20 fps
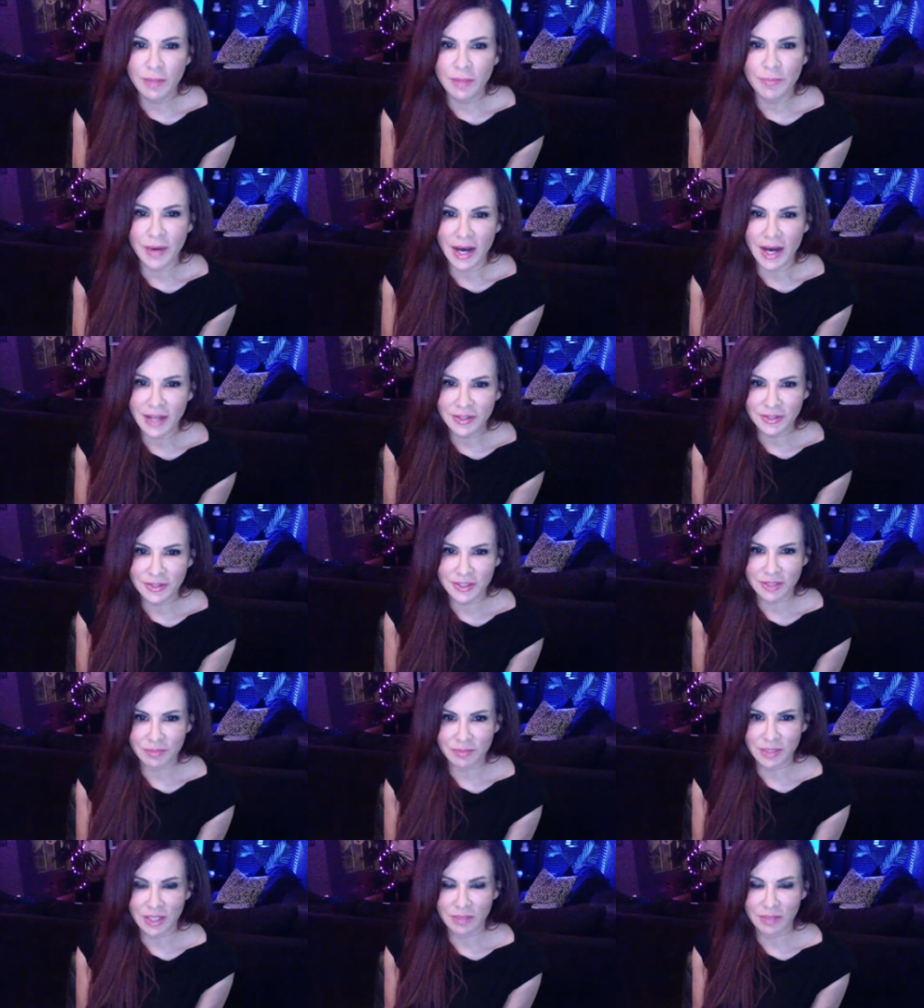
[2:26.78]

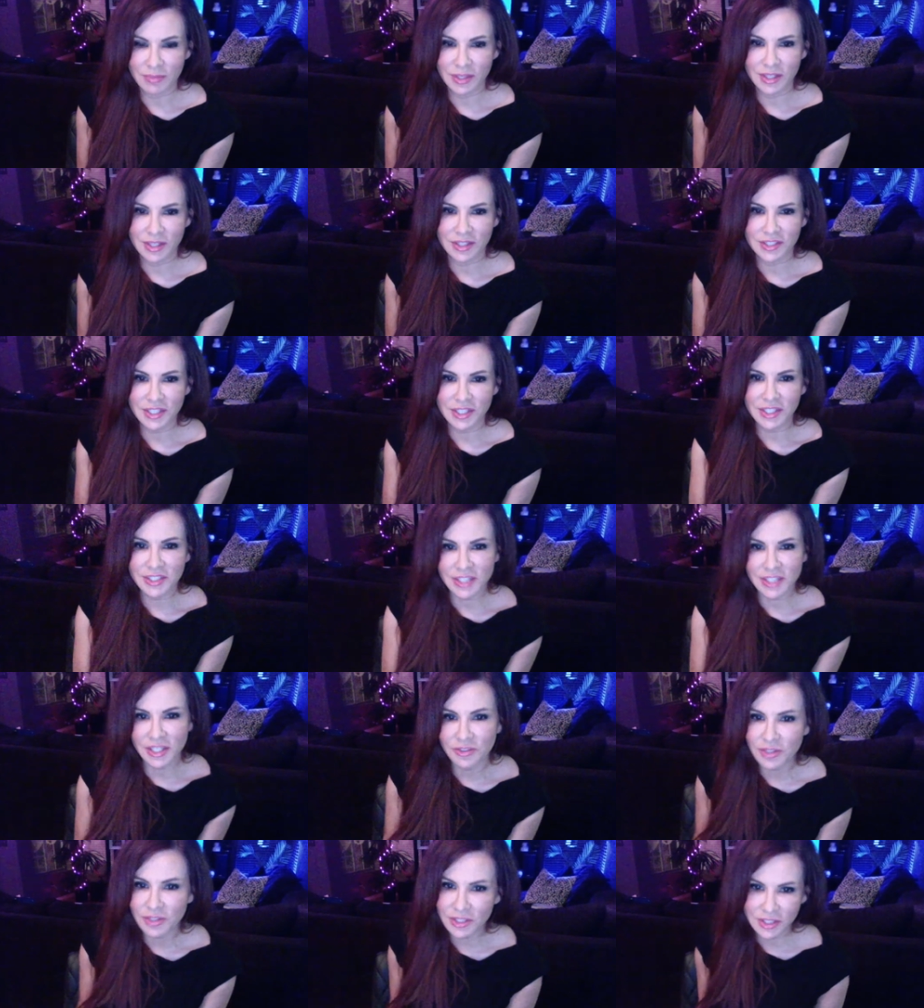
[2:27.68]
bothers me because
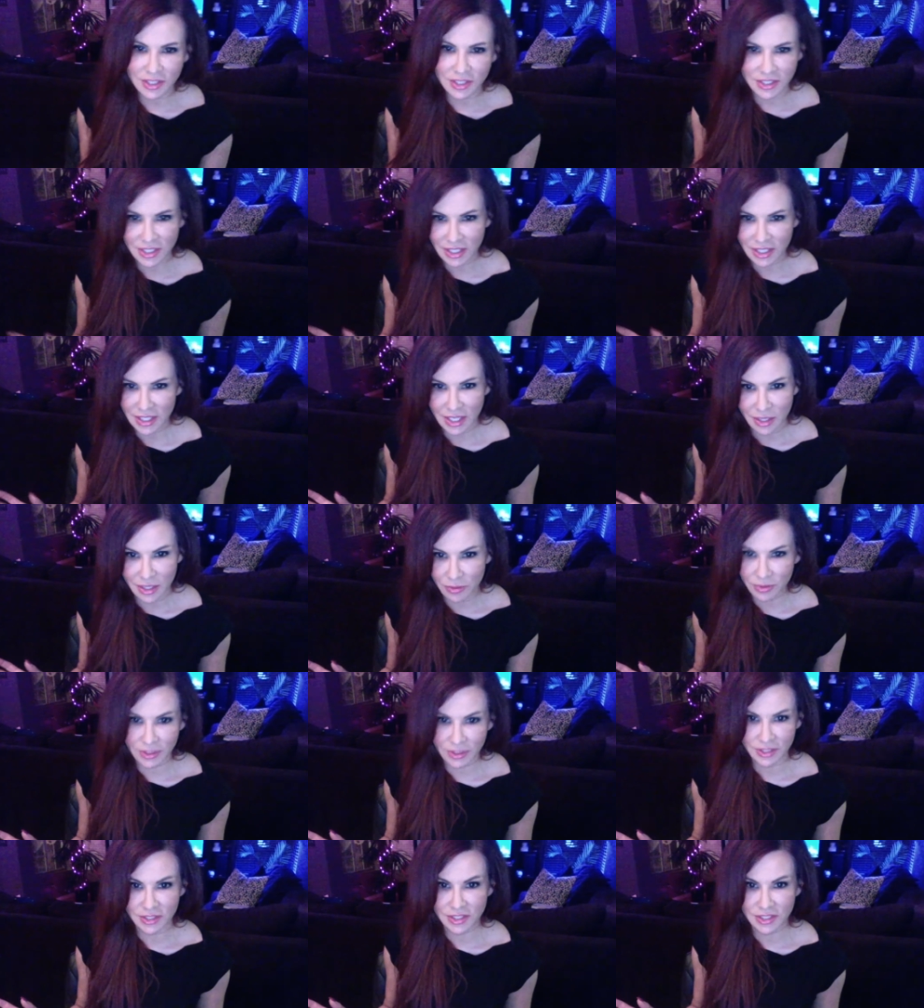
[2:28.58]
eccentric does not
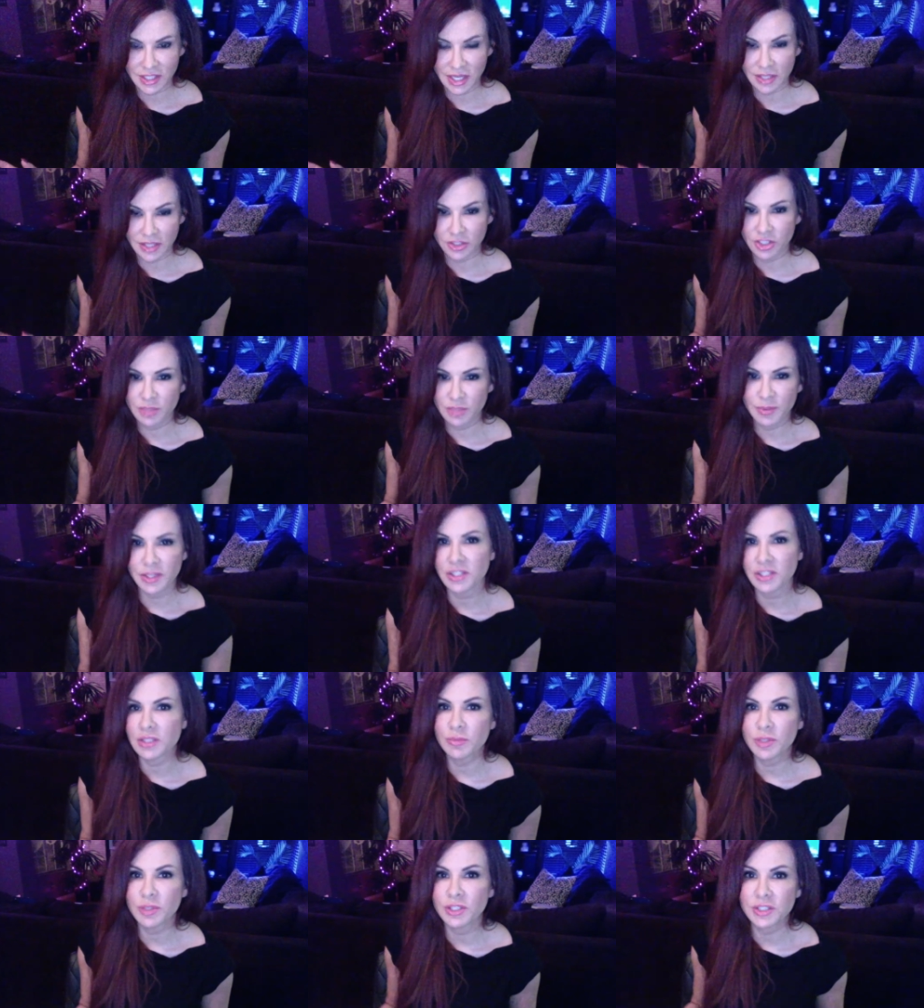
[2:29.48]
equal insane. Just because
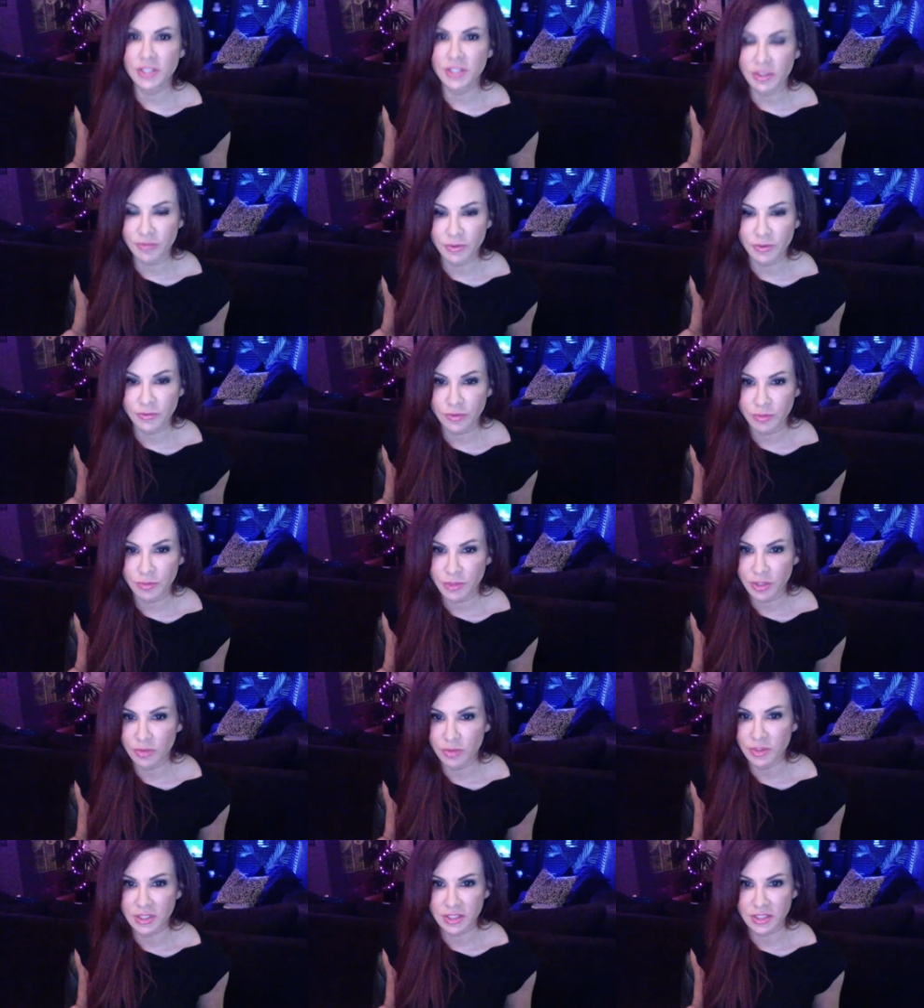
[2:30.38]
someone is different from
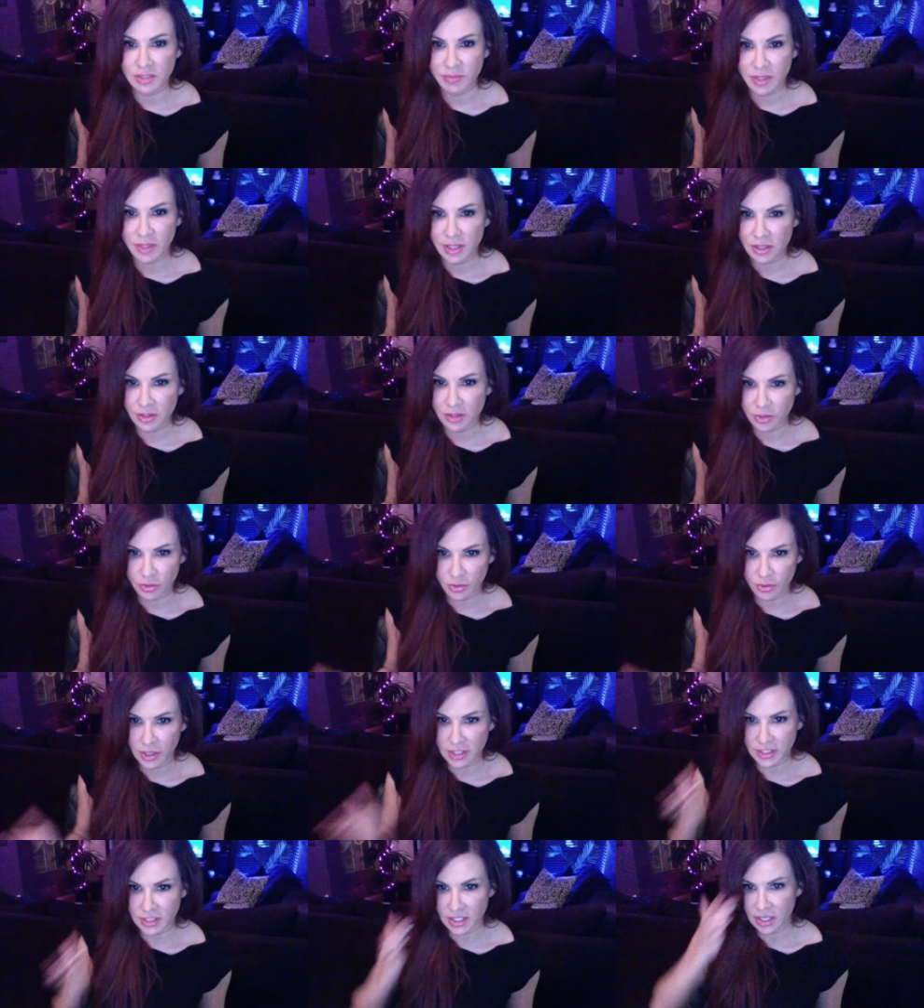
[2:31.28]
you, it doesn't mean that they're
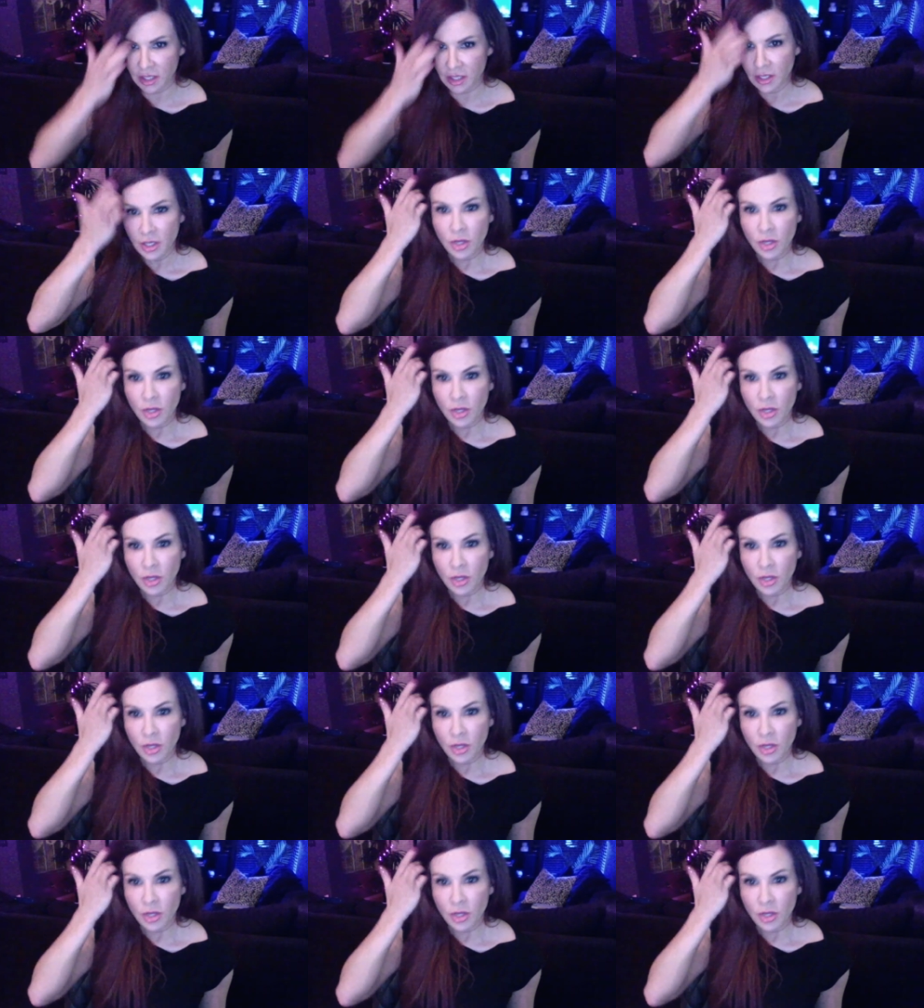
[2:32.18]
crazy.